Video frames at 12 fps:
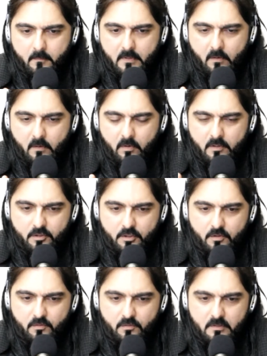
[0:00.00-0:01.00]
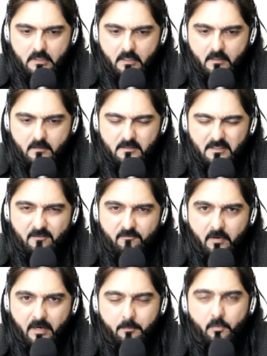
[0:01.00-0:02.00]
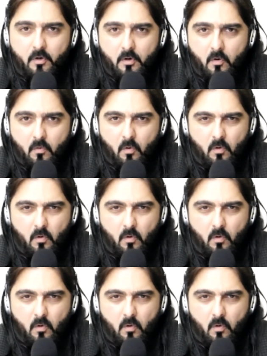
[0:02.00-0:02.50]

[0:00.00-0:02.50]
that were introduced in SAFe 5.0,